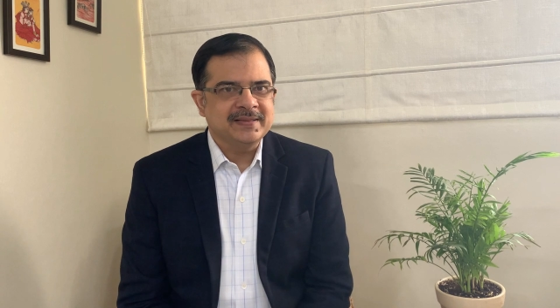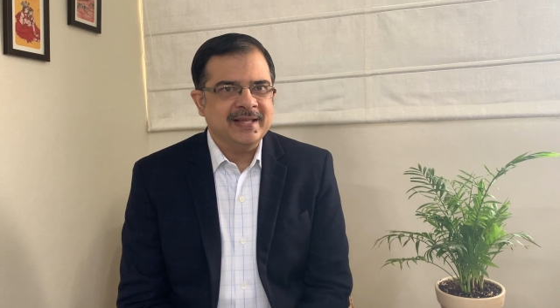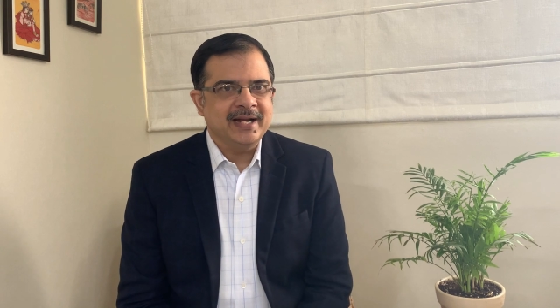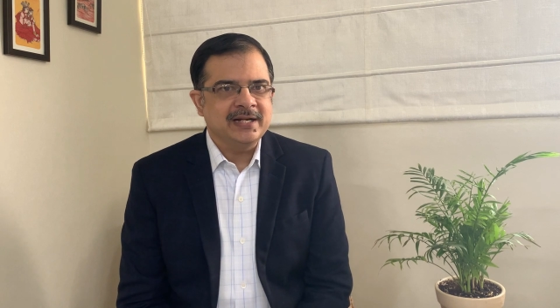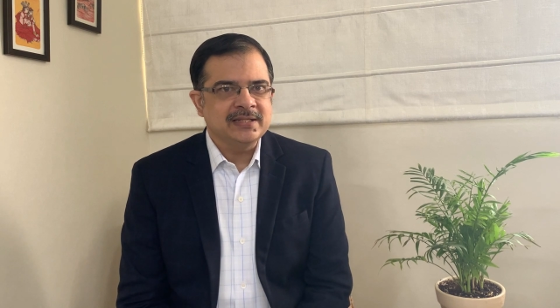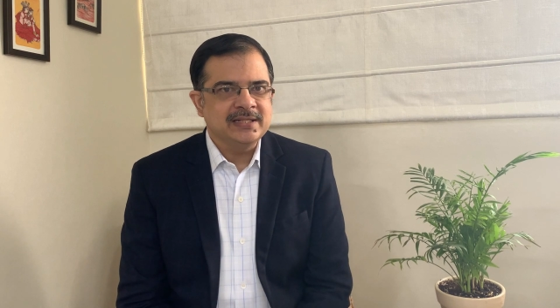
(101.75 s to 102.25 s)

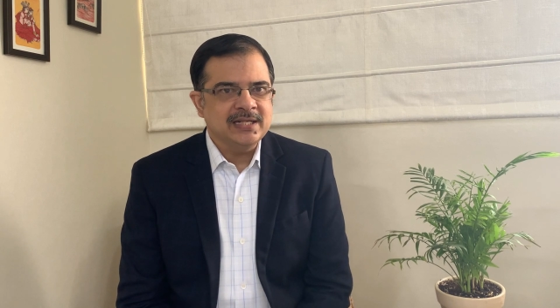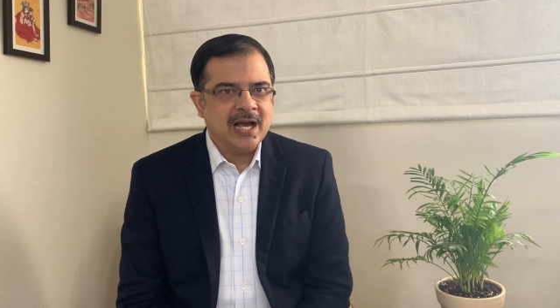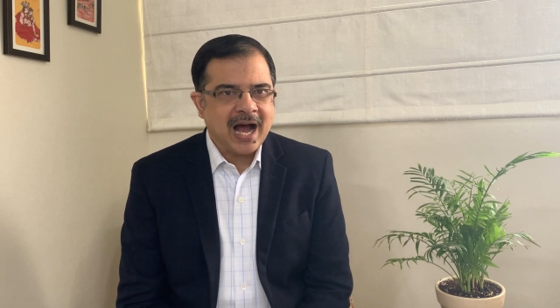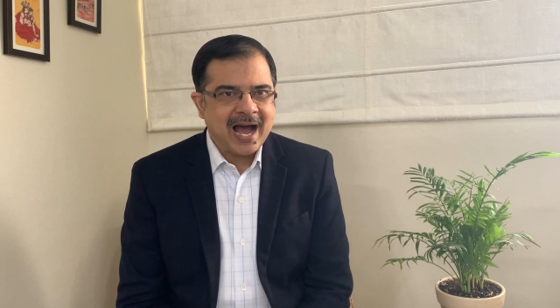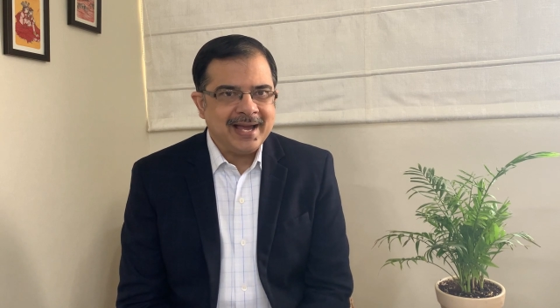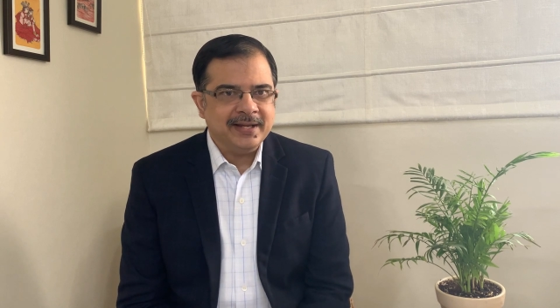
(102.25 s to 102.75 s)
that the
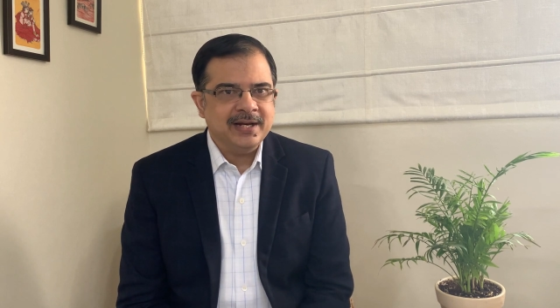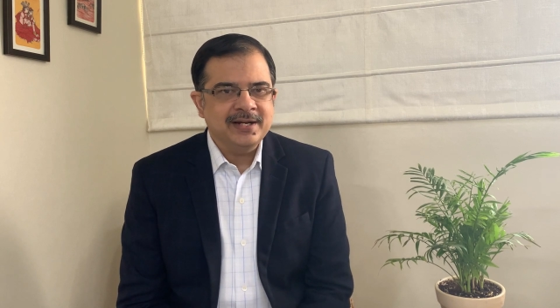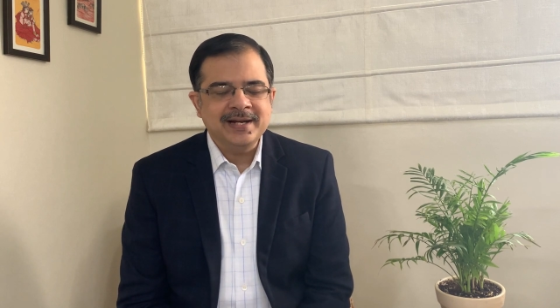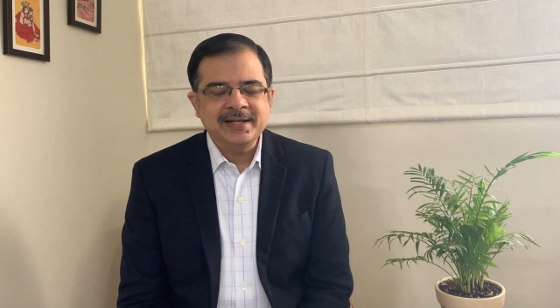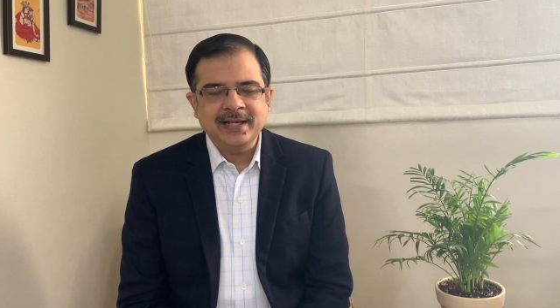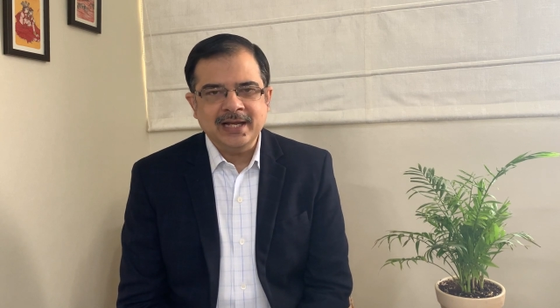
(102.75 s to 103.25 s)
iron
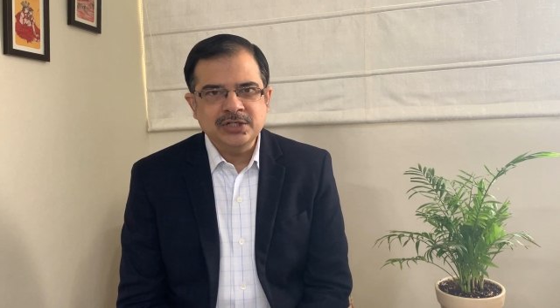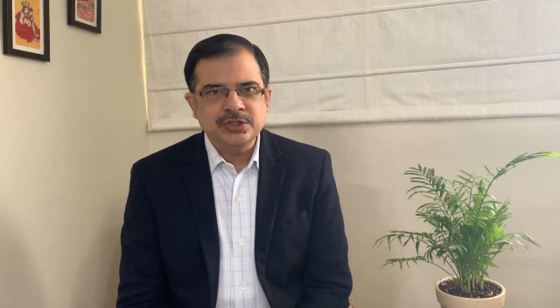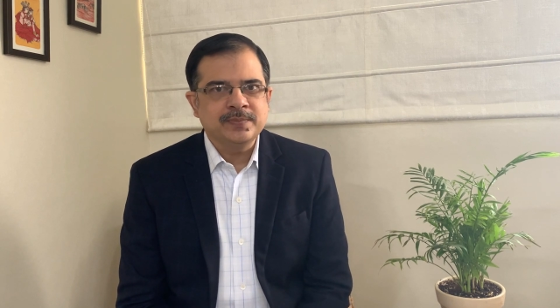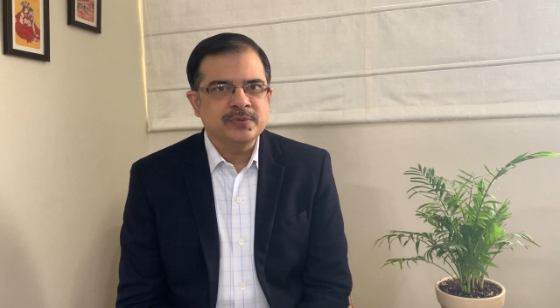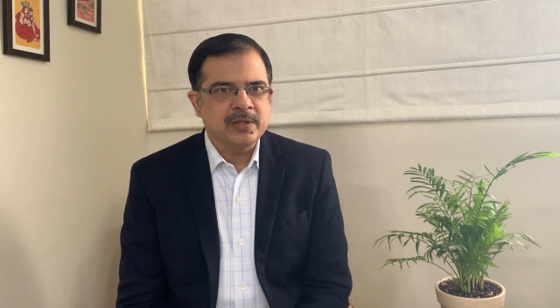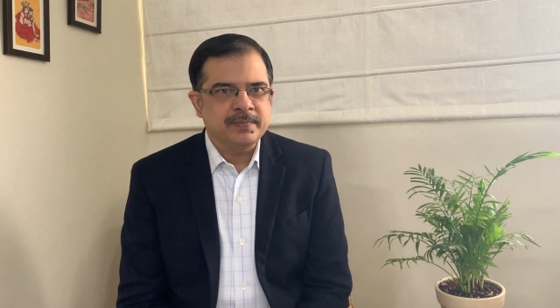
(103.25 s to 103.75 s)
and
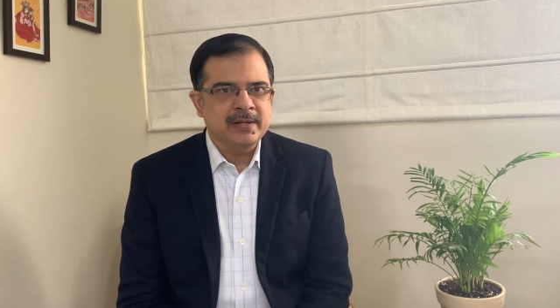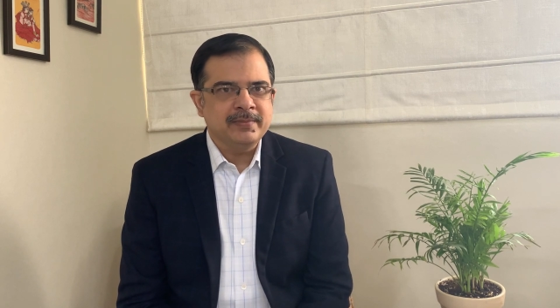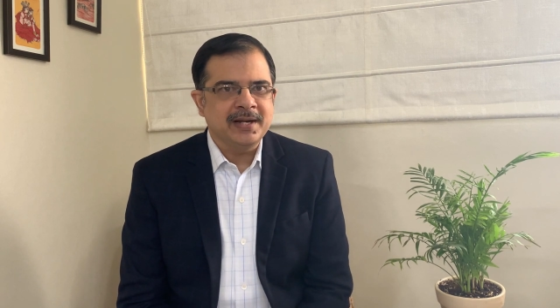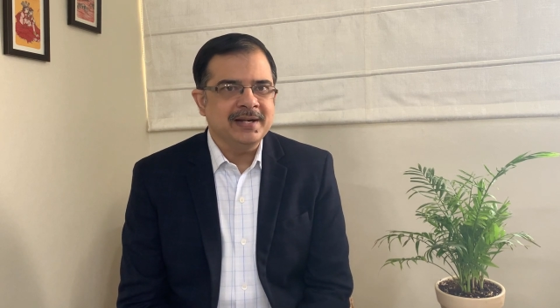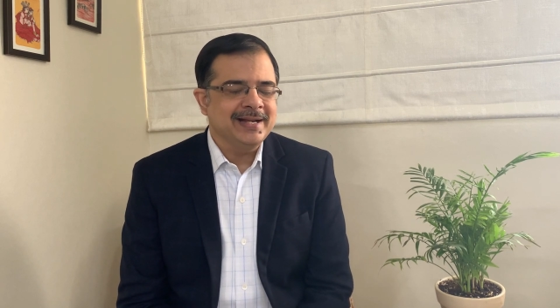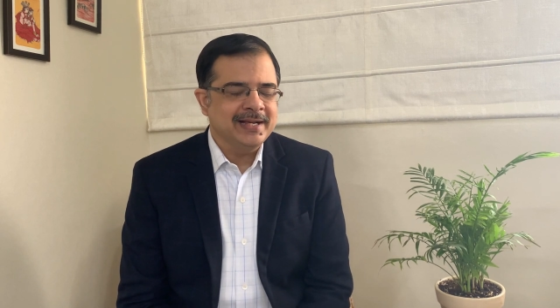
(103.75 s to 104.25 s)
calcium
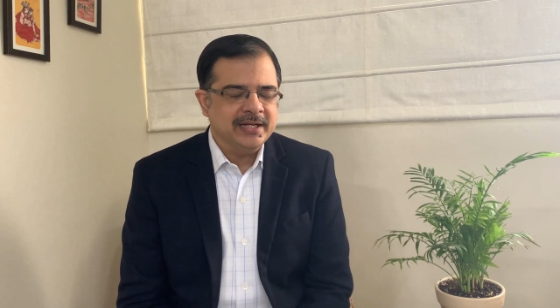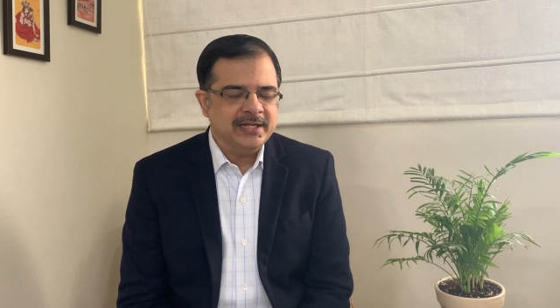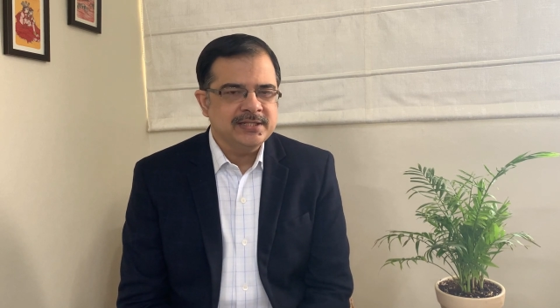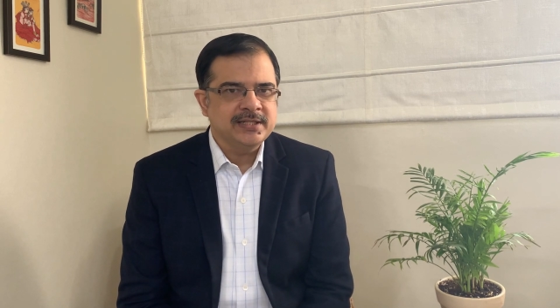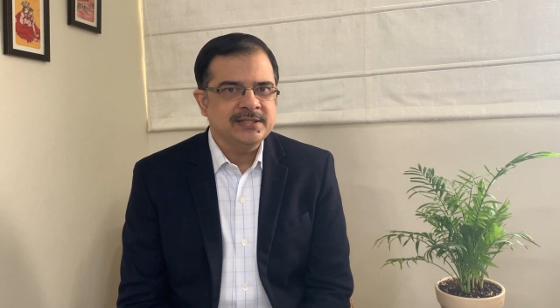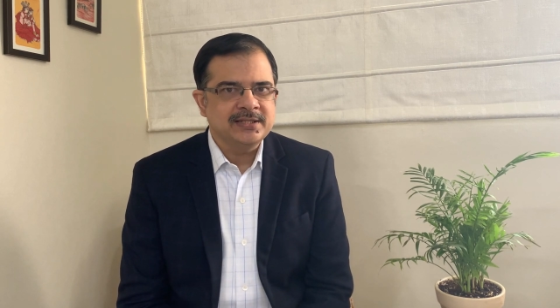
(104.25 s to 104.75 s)
supplement
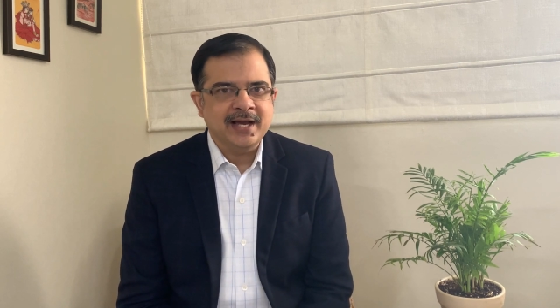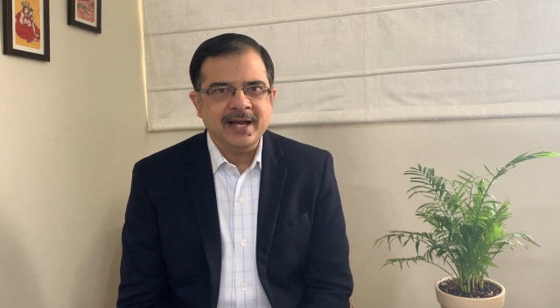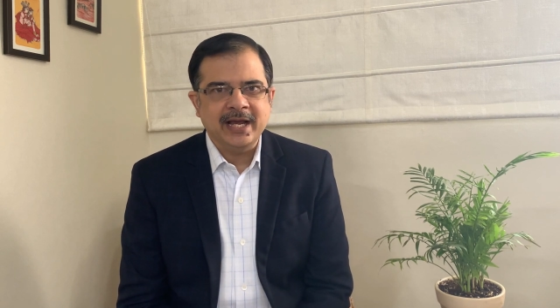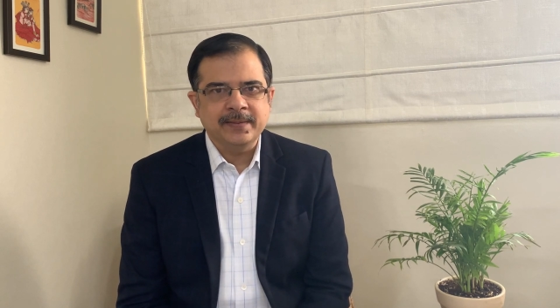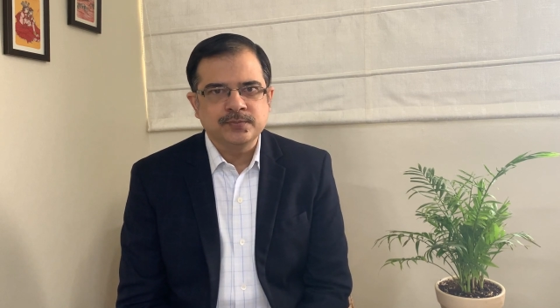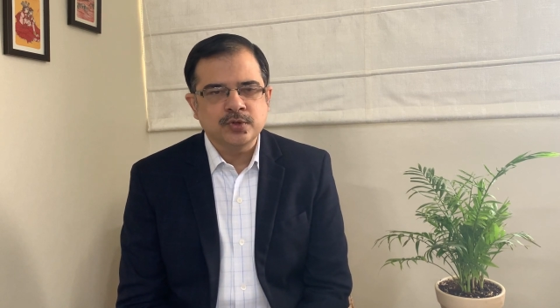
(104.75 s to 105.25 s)
decreases
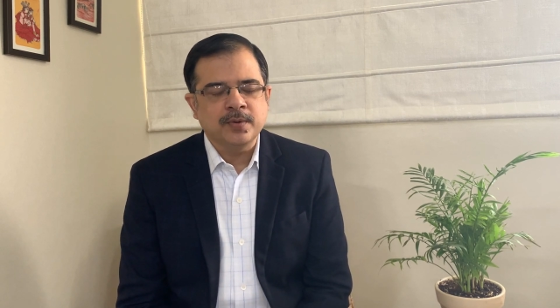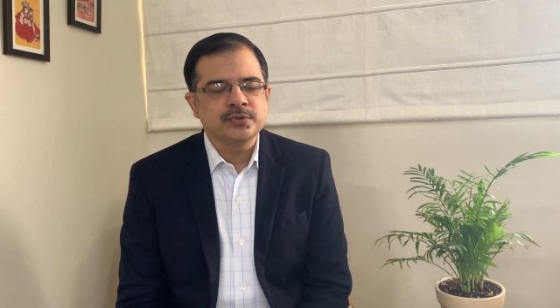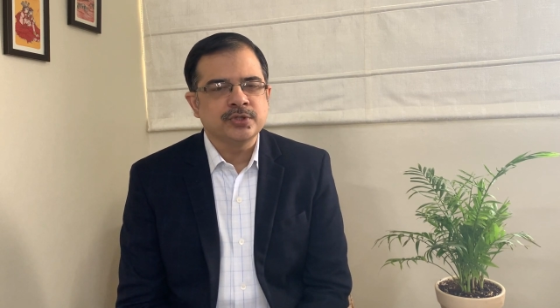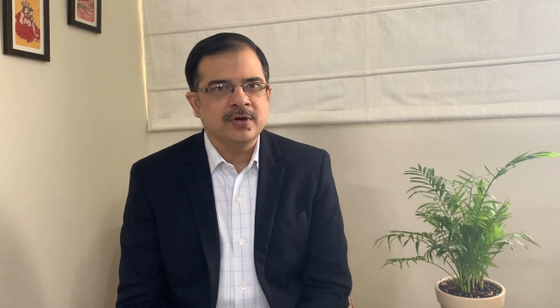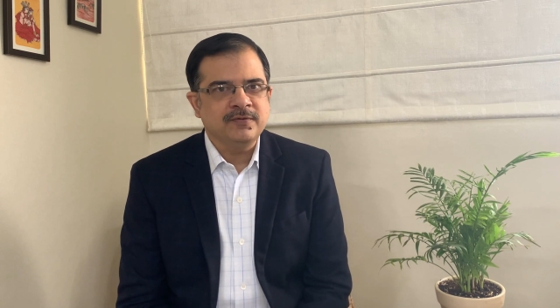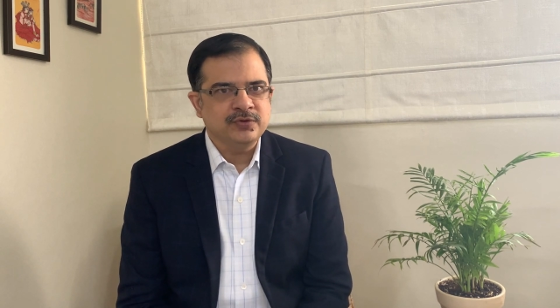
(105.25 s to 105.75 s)
the
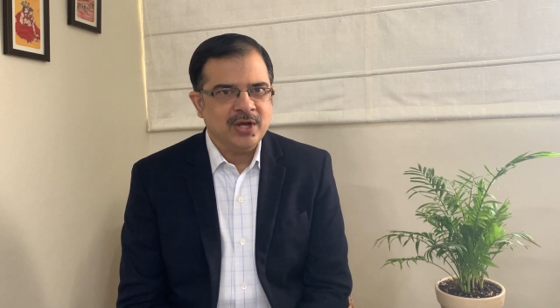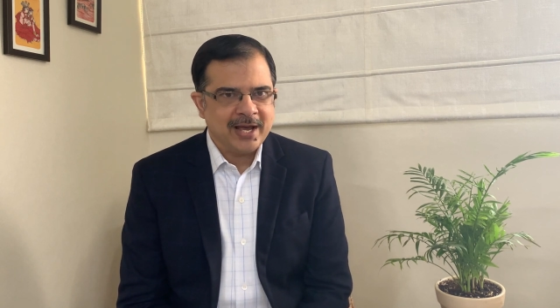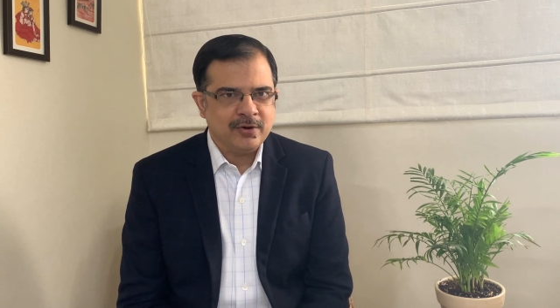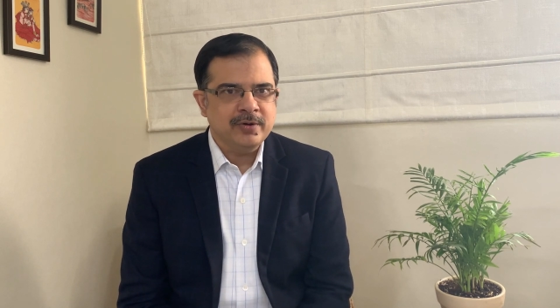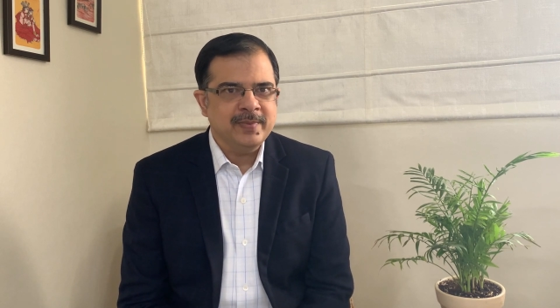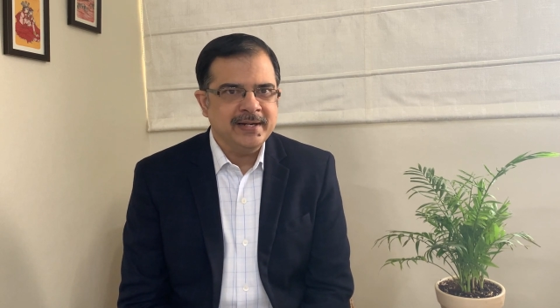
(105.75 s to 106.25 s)
absorption of
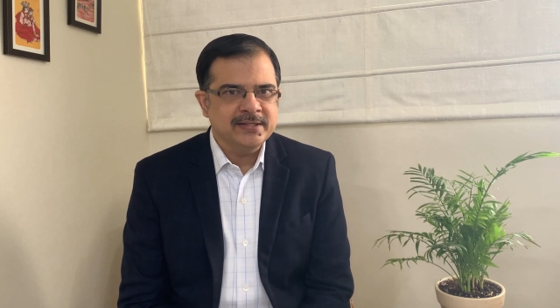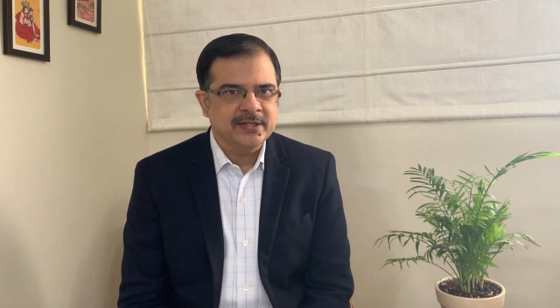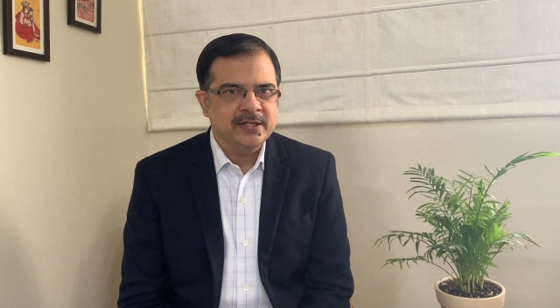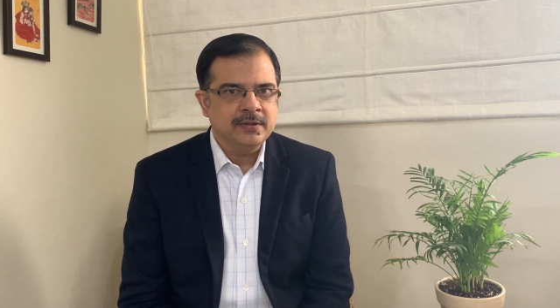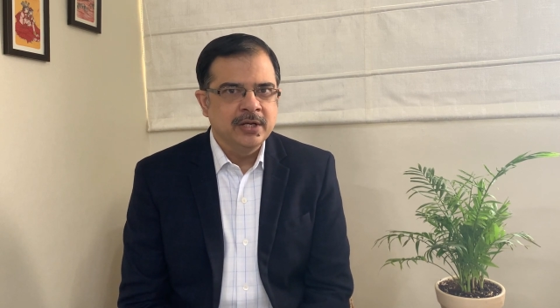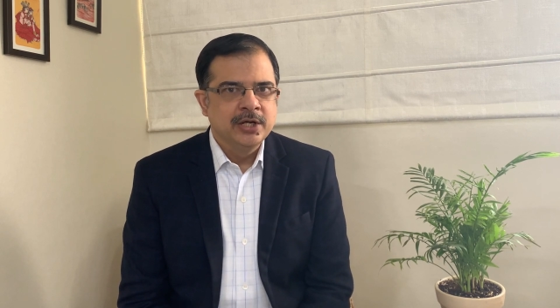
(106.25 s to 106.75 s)
thyroid
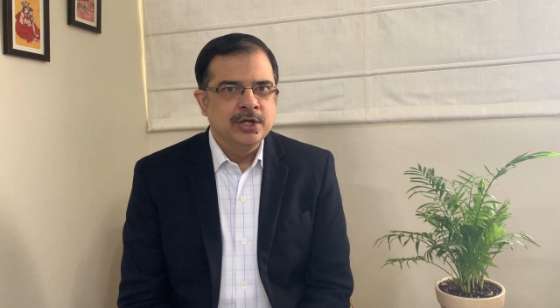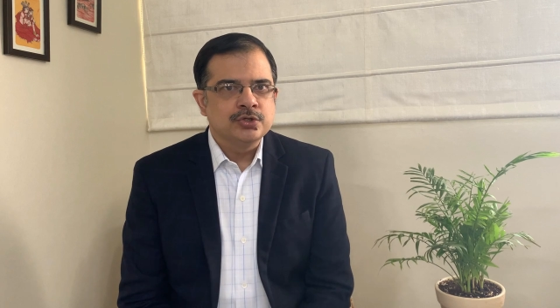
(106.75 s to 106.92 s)
medicine.